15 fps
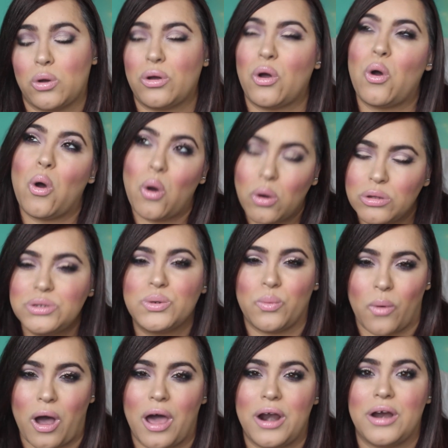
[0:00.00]
cold
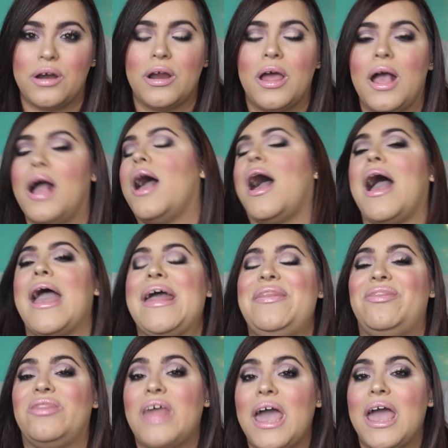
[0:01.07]
water,
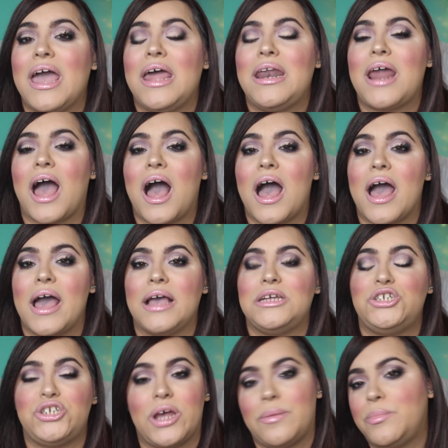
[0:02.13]
and then I
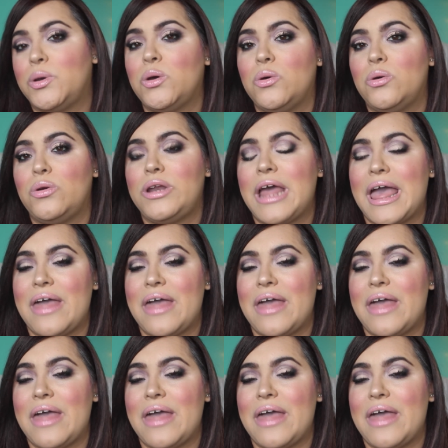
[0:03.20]
shampooed,